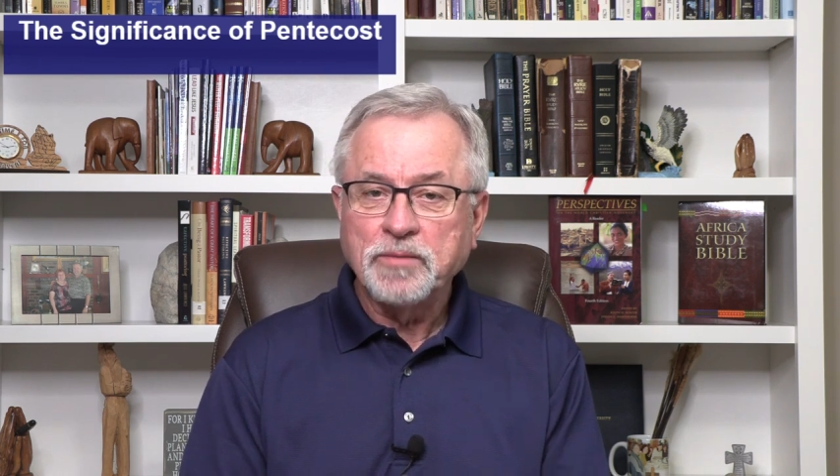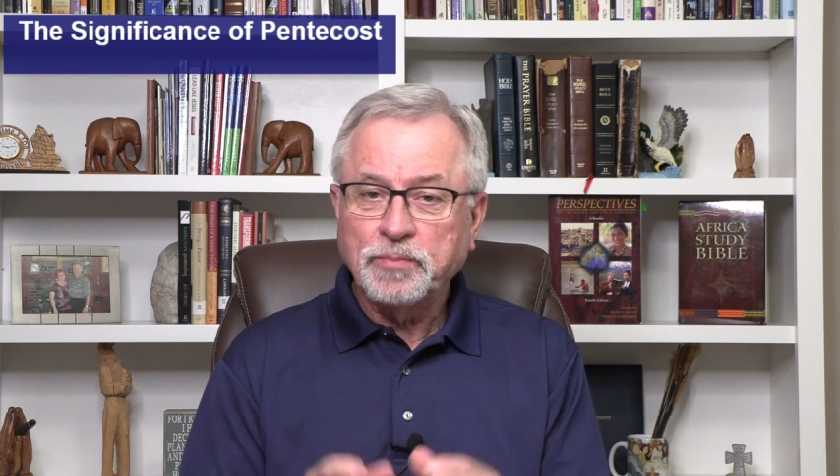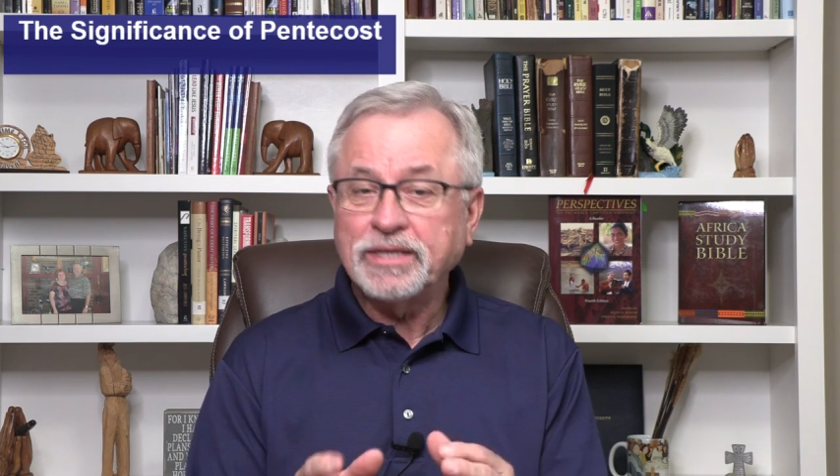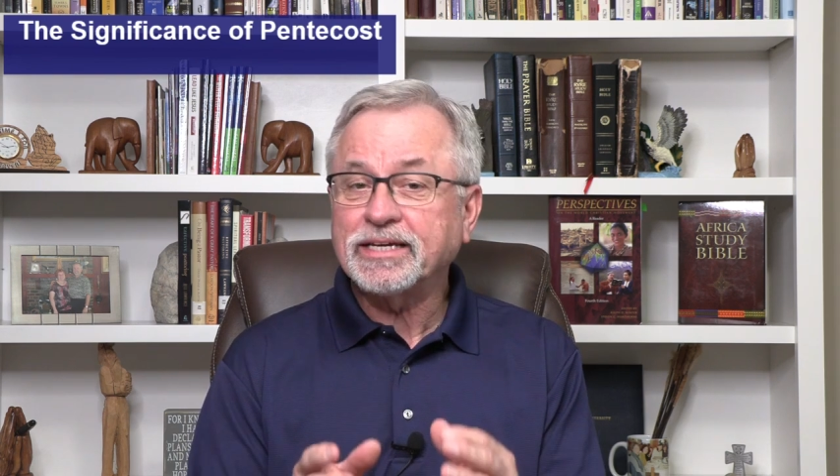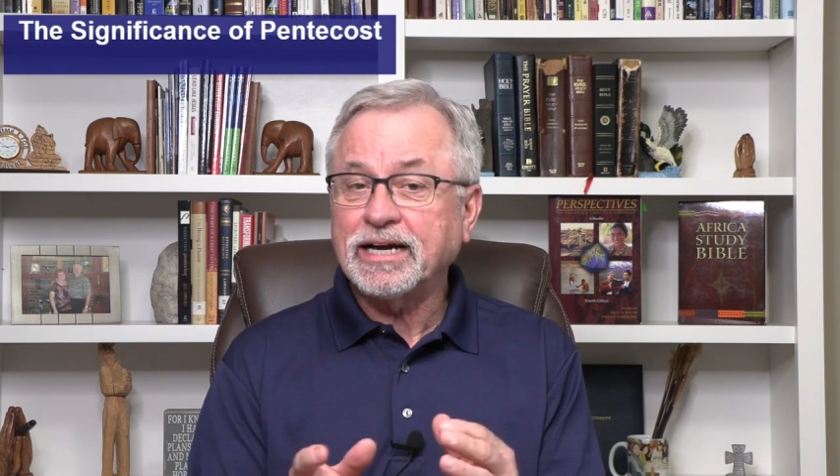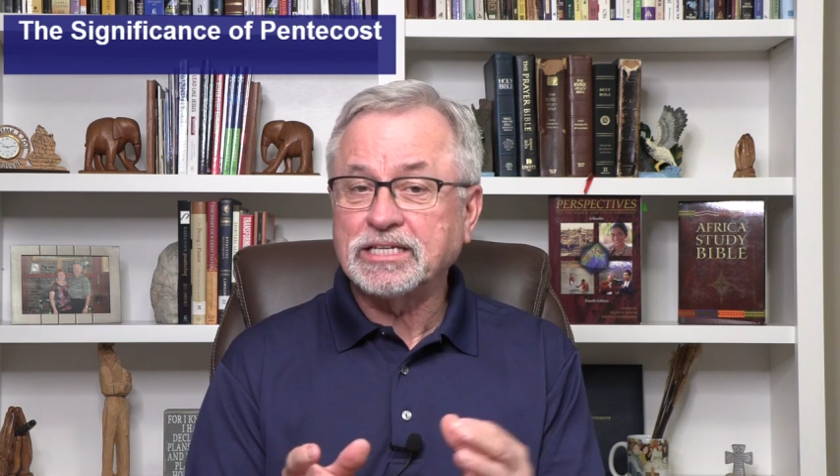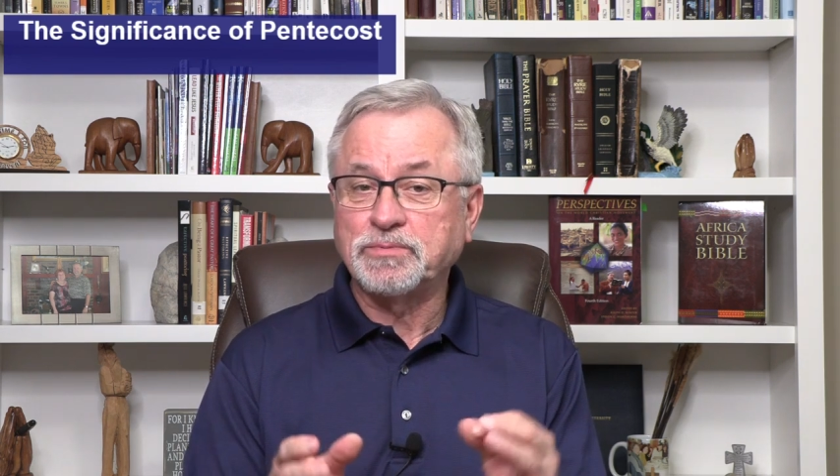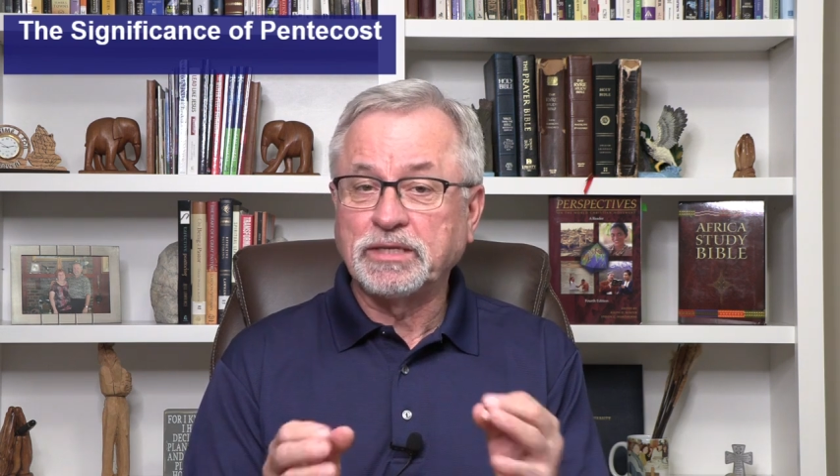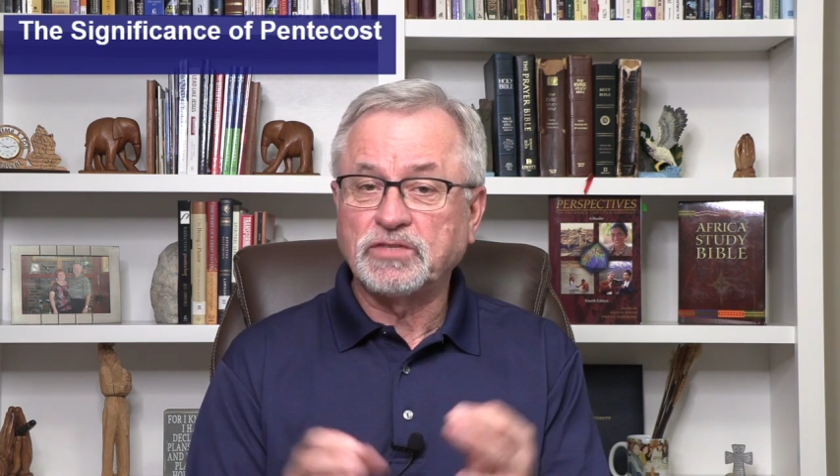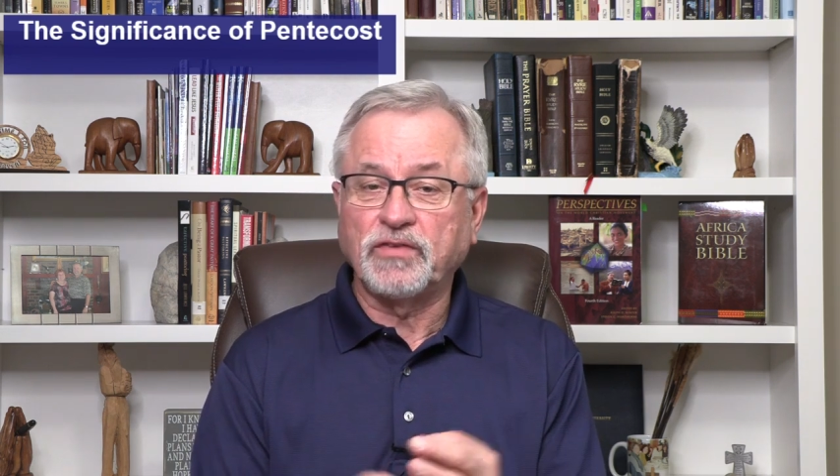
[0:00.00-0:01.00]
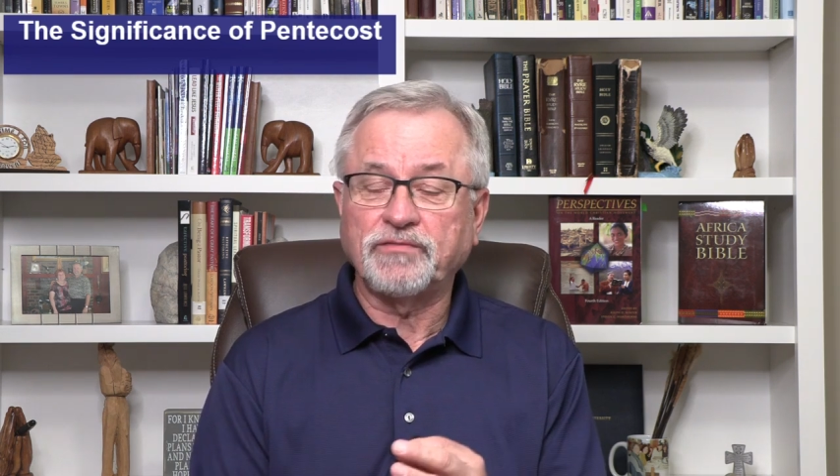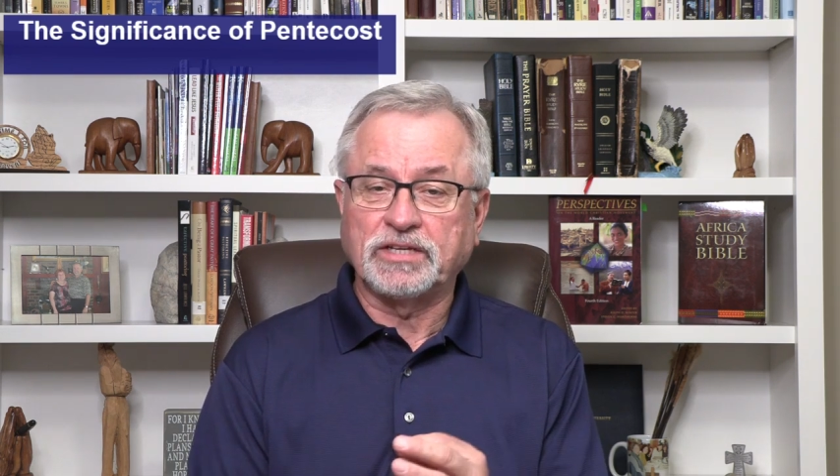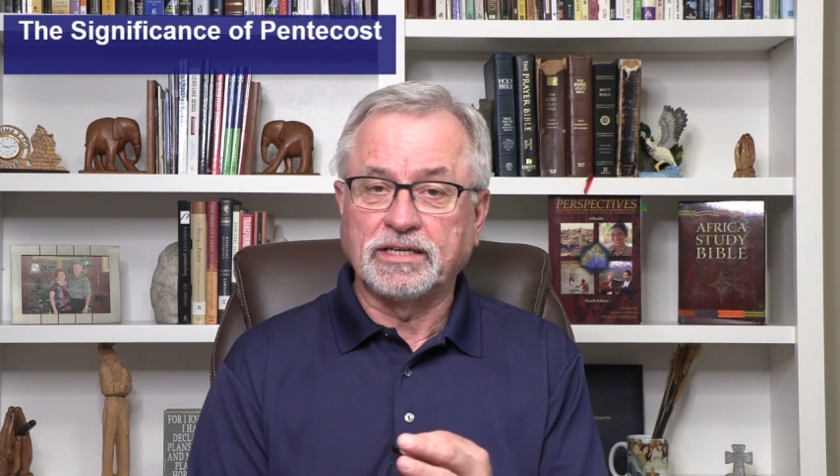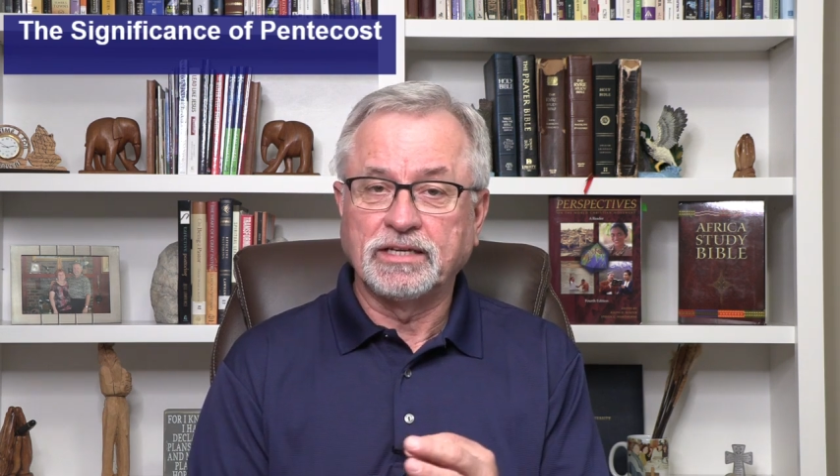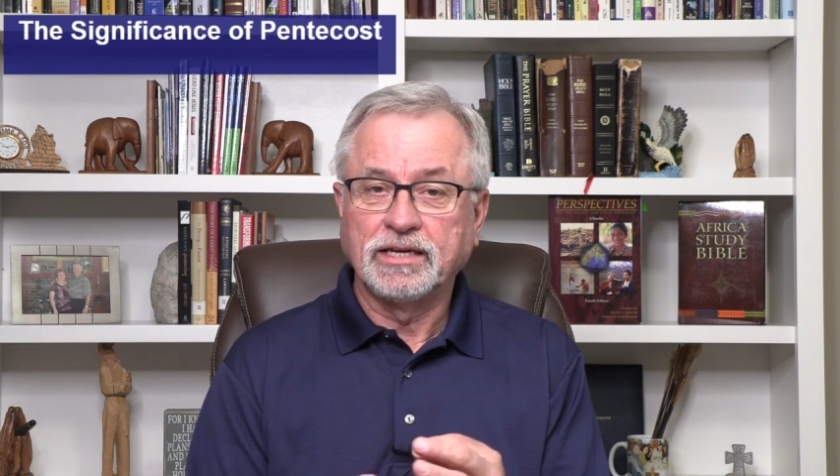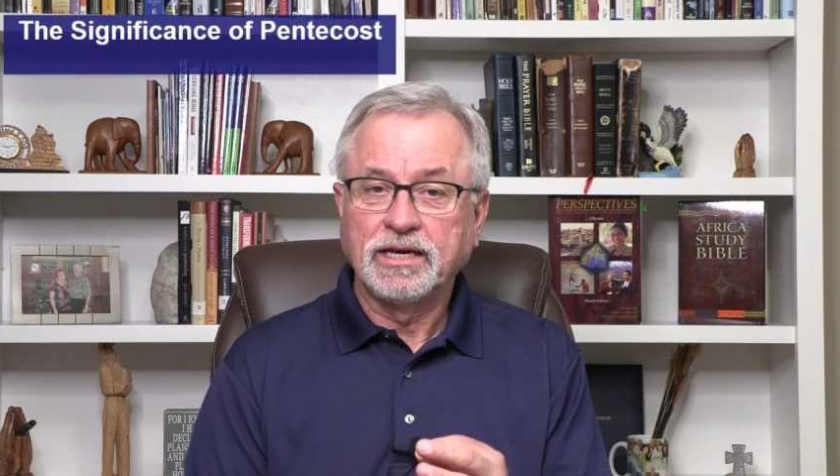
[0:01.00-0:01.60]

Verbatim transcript: Pentecost means 50,